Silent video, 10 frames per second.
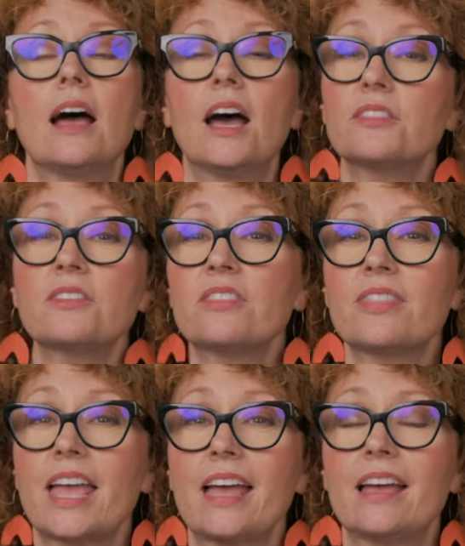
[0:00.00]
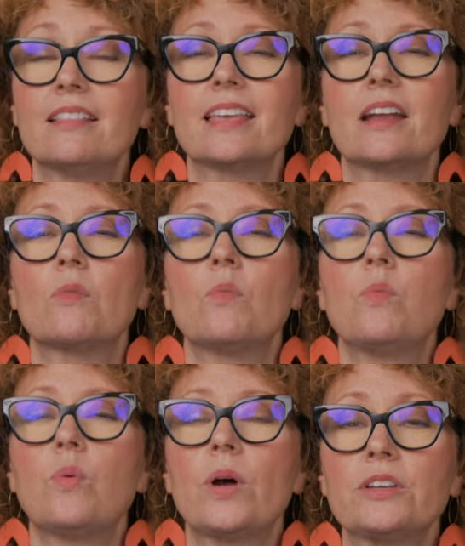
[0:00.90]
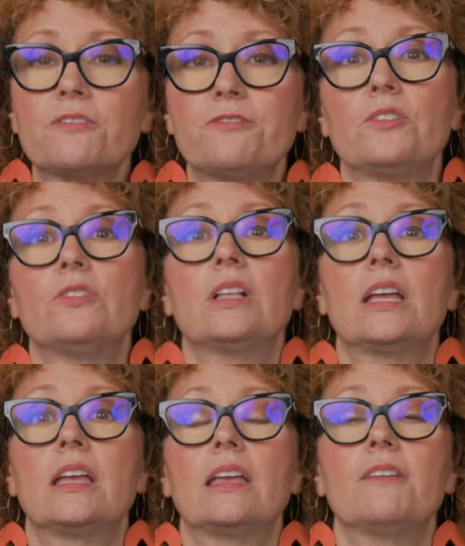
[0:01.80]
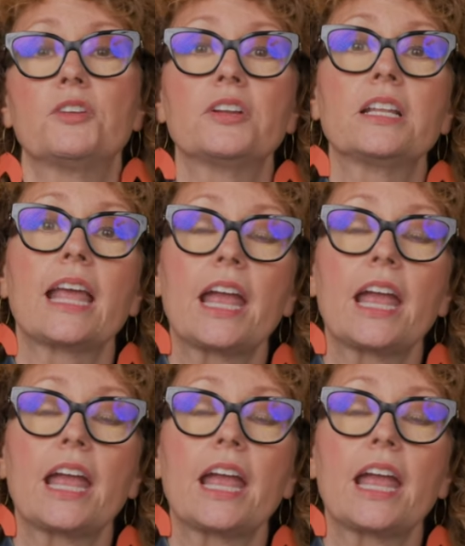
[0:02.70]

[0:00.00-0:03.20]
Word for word: Other than that, they are wonderful if you're in an